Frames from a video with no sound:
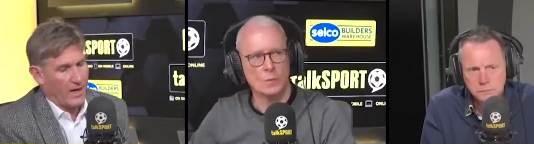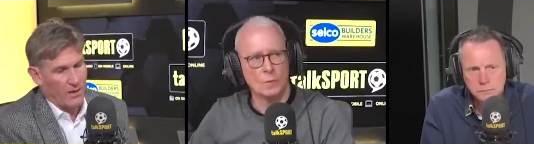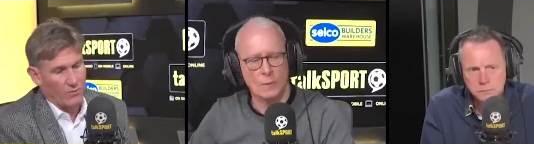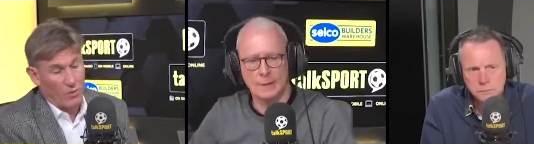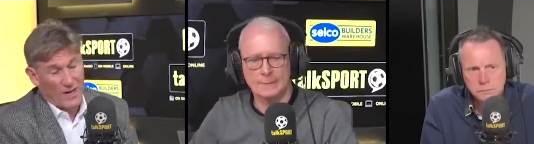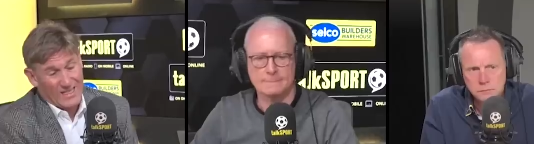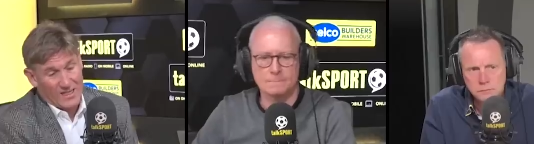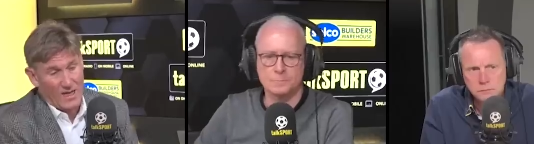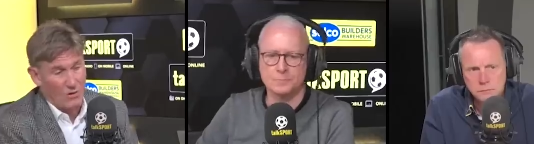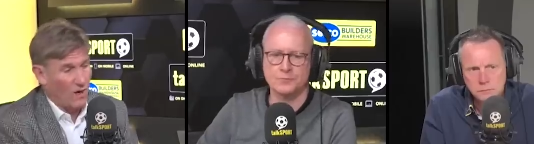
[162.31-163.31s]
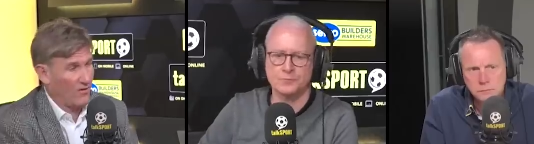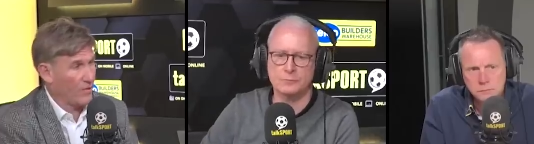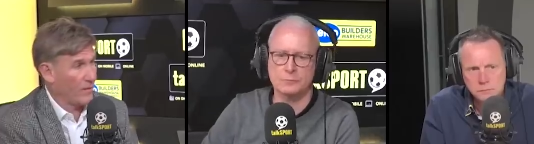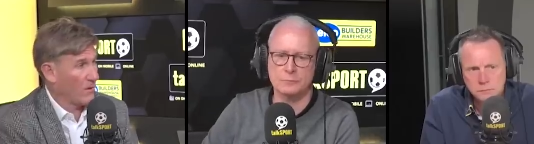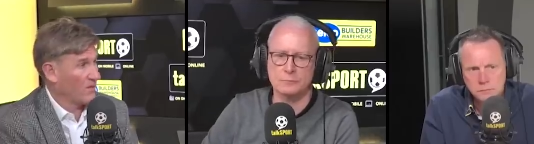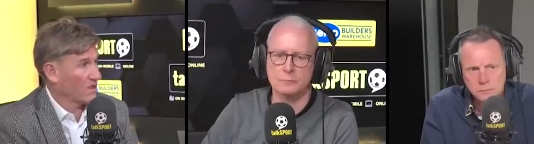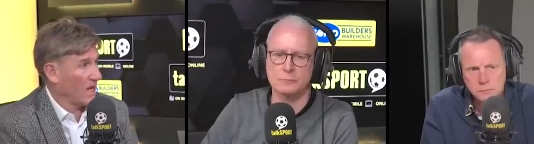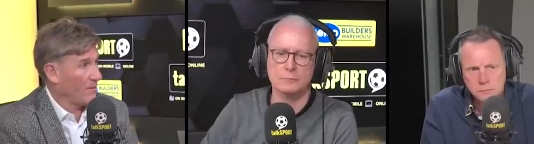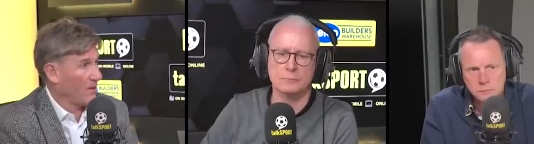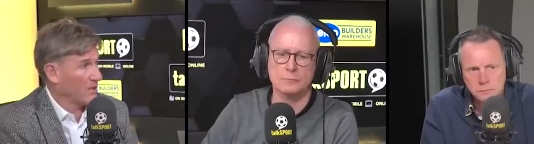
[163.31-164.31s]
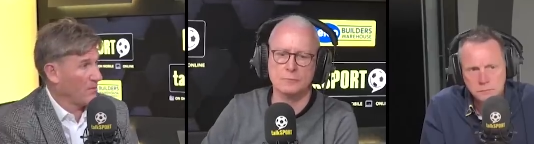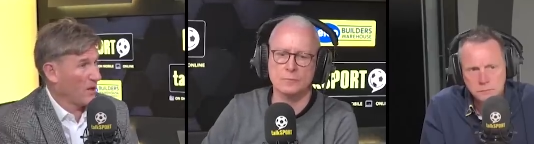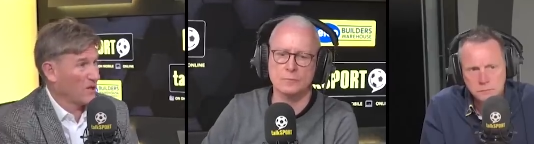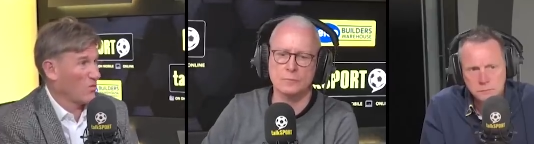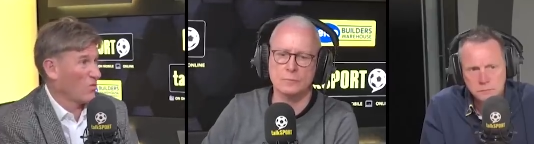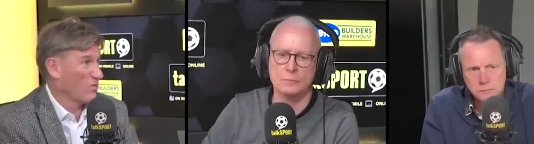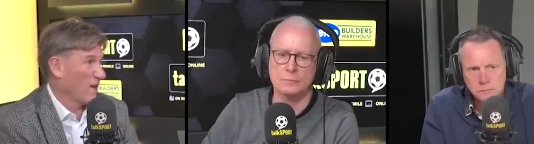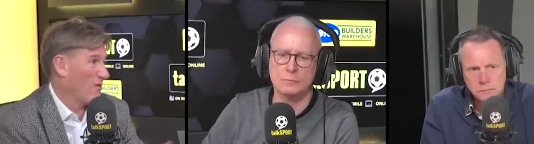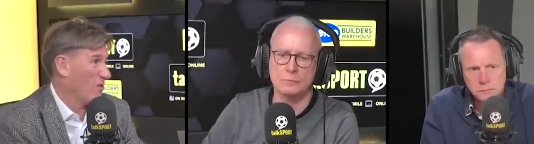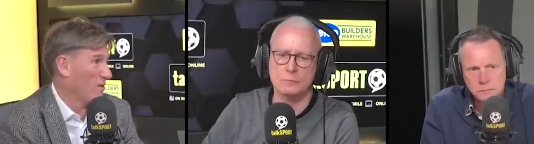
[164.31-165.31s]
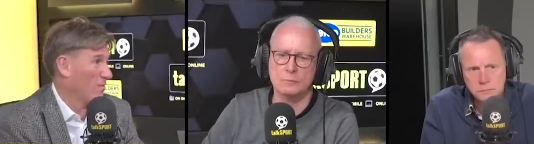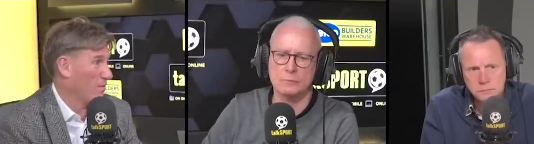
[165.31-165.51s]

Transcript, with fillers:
Speaker 1: And I would wait to hear what other people have to say about it, because they're on the